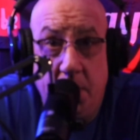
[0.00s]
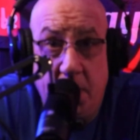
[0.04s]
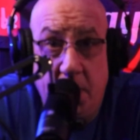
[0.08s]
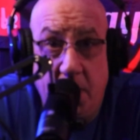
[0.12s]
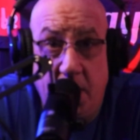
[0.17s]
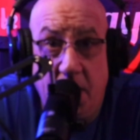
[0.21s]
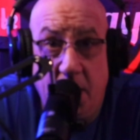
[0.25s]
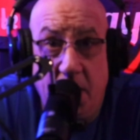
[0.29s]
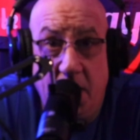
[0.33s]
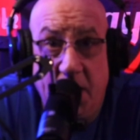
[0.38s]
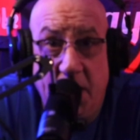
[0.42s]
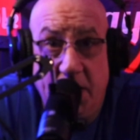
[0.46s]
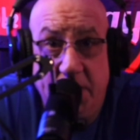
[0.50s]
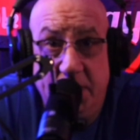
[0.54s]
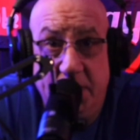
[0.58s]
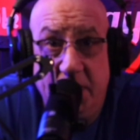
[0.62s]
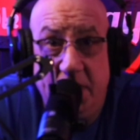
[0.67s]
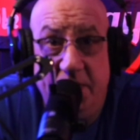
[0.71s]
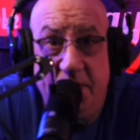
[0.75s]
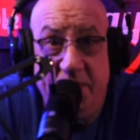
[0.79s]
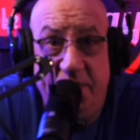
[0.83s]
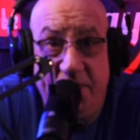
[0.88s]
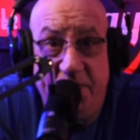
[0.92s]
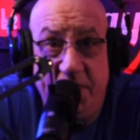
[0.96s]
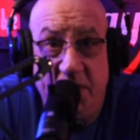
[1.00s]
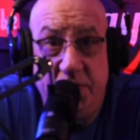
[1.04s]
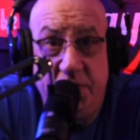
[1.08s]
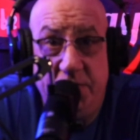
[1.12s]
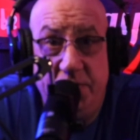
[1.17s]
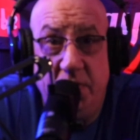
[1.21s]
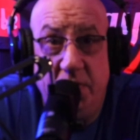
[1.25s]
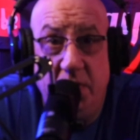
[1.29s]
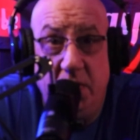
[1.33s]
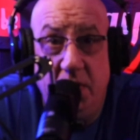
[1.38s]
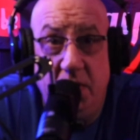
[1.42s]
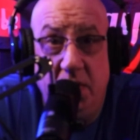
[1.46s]
elected
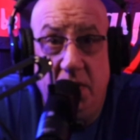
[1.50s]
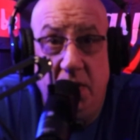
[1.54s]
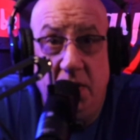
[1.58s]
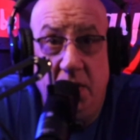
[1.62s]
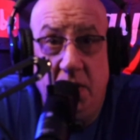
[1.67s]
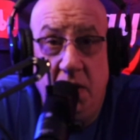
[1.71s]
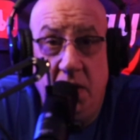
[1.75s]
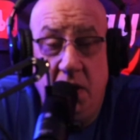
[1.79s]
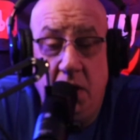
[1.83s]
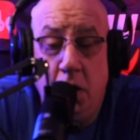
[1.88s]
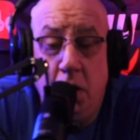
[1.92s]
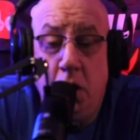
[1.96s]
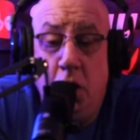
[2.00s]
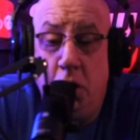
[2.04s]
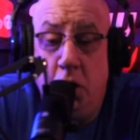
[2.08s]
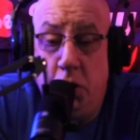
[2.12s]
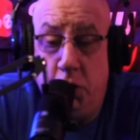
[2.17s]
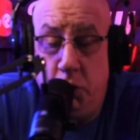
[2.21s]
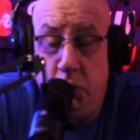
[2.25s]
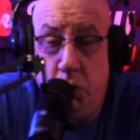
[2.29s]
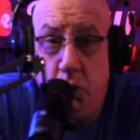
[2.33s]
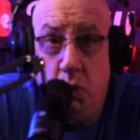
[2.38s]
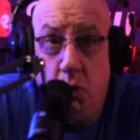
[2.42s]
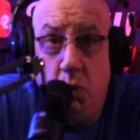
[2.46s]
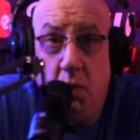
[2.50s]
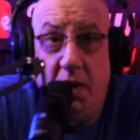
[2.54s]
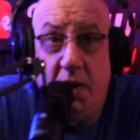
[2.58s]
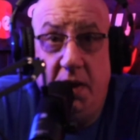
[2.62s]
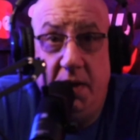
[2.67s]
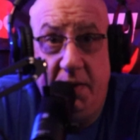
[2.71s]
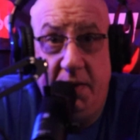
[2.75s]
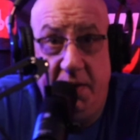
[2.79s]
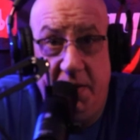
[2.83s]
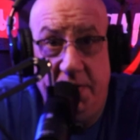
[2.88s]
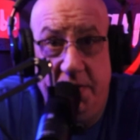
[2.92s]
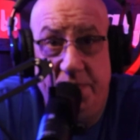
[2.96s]
official, you want
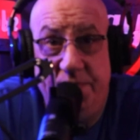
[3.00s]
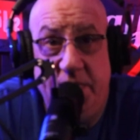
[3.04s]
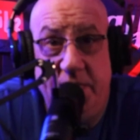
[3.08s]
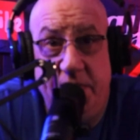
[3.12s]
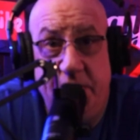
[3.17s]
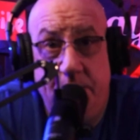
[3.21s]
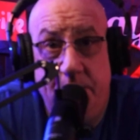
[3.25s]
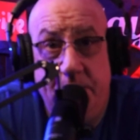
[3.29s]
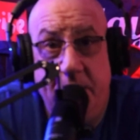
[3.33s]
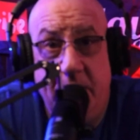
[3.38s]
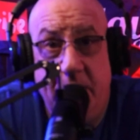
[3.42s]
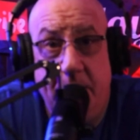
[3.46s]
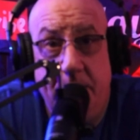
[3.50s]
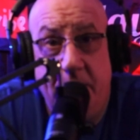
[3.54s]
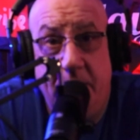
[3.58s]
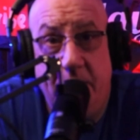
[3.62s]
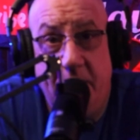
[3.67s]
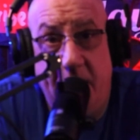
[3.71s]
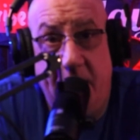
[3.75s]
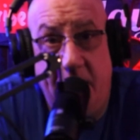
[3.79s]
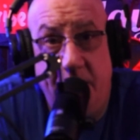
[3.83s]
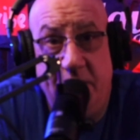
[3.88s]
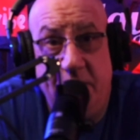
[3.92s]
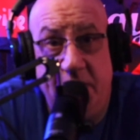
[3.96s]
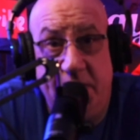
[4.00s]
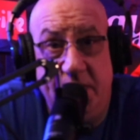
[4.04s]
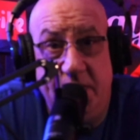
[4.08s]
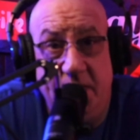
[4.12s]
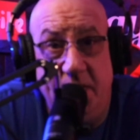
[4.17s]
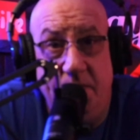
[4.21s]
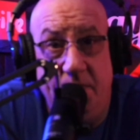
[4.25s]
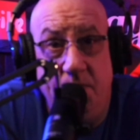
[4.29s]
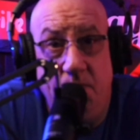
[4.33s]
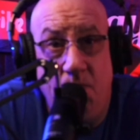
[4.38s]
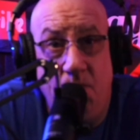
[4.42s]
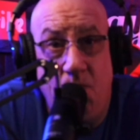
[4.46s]
to give these people
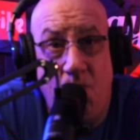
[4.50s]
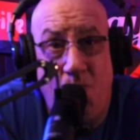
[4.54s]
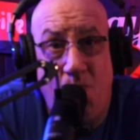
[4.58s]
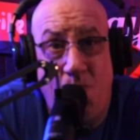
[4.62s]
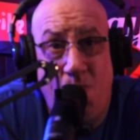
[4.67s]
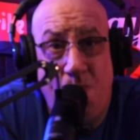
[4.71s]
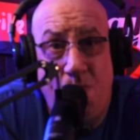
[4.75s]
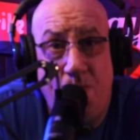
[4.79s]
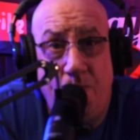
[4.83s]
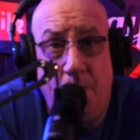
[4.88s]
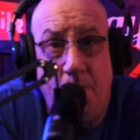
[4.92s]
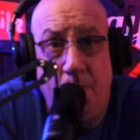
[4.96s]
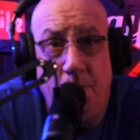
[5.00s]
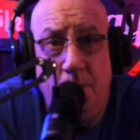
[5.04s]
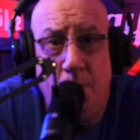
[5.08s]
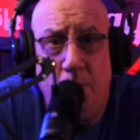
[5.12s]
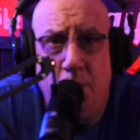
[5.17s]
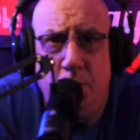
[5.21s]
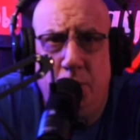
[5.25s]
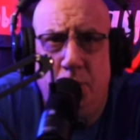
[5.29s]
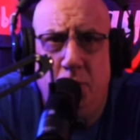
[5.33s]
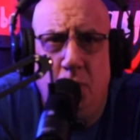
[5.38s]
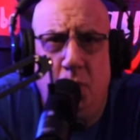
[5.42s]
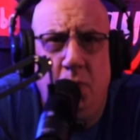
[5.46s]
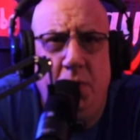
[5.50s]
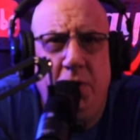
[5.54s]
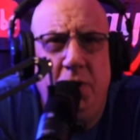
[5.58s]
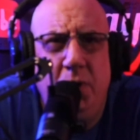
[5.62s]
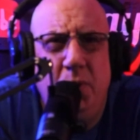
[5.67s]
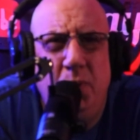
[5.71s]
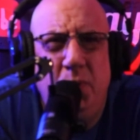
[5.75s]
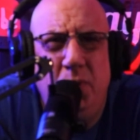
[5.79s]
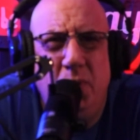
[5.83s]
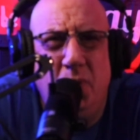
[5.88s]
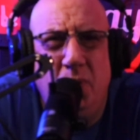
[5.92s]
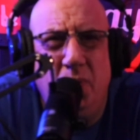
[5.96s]
everything. So what are
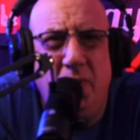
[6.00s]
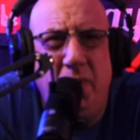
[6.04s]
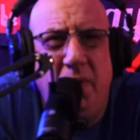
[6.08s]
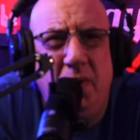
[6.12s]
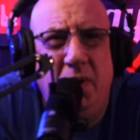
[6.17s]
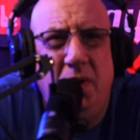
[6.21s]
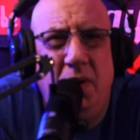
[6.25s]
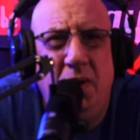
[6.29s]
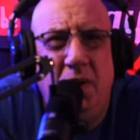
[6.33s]
you doing?